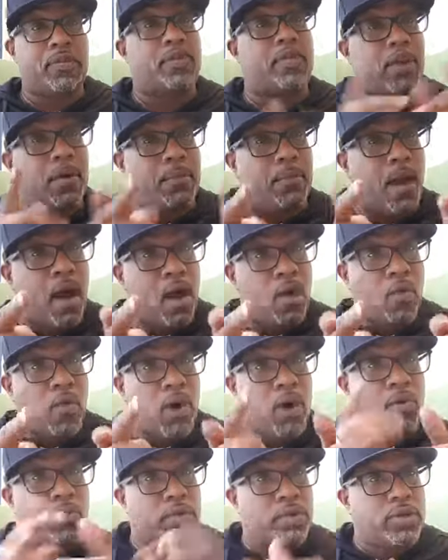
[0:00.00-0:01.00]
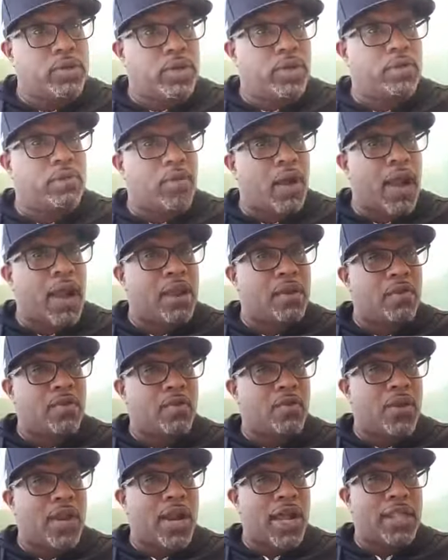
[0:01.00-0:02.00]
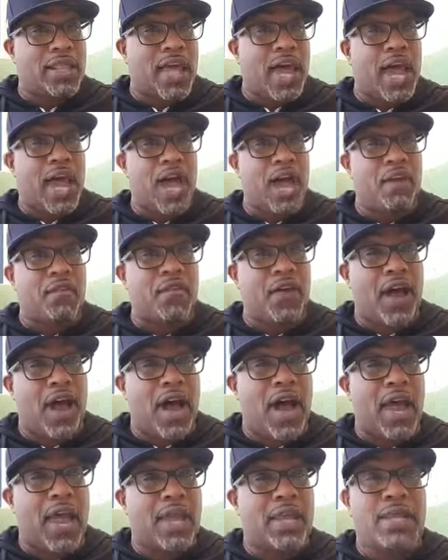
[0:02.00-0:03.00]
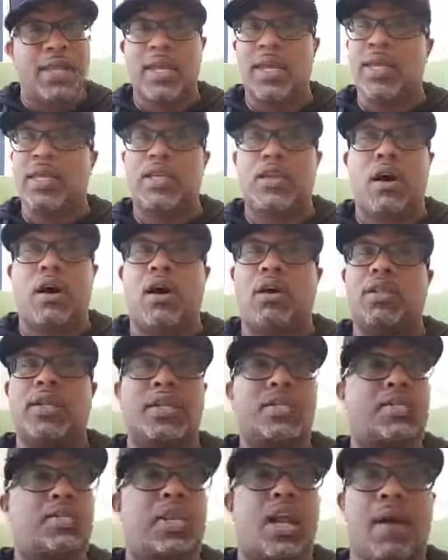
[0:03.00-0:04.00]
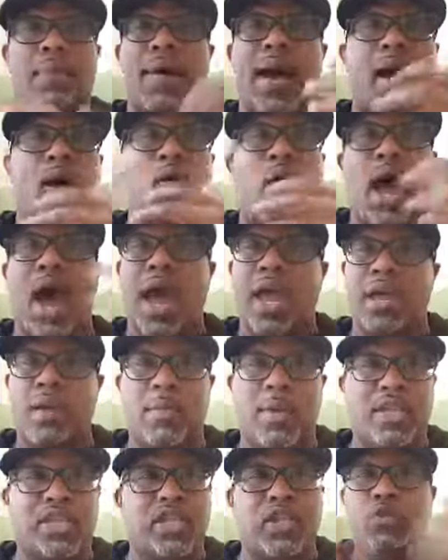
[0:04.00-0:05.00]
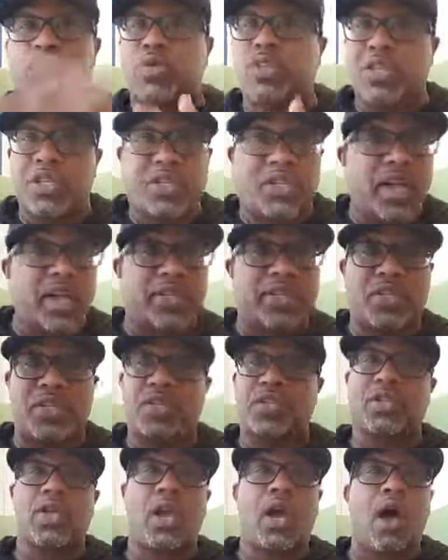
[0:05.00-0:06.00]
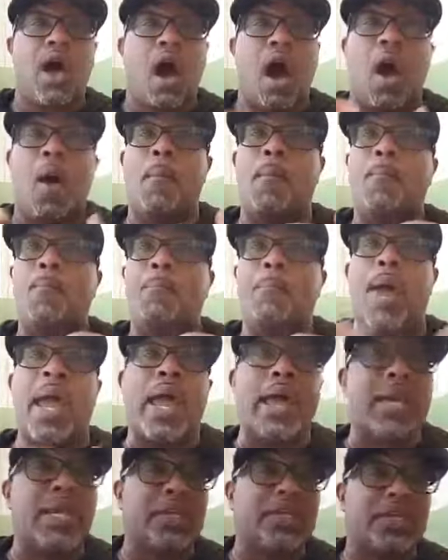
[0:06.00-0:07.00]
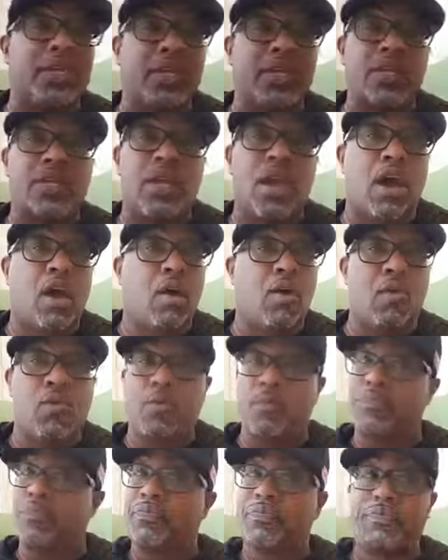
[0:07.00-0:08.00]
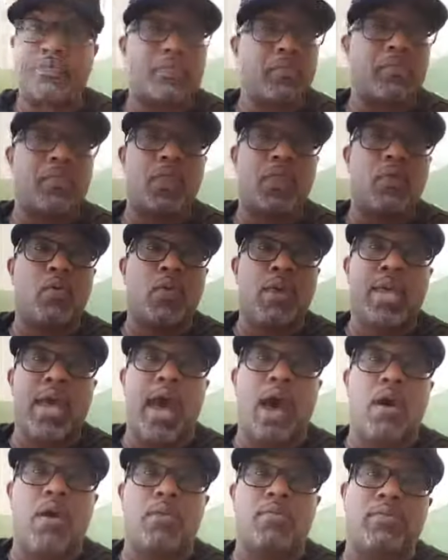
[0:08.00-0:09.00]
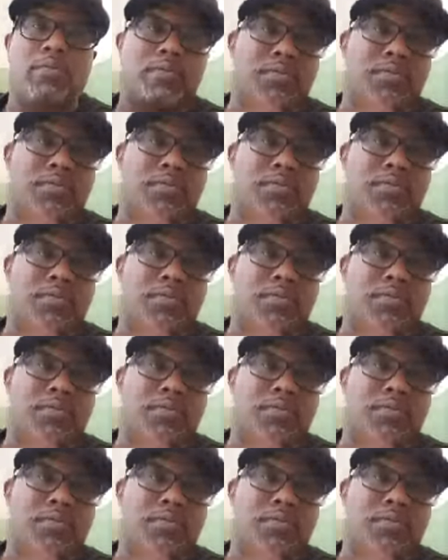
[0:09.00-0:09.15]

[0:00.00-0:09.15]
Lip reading: tomorrow, right, when I live, all right? Y'all listen, I'm out. I am in Houston, Texas. Amazing, yo. We out.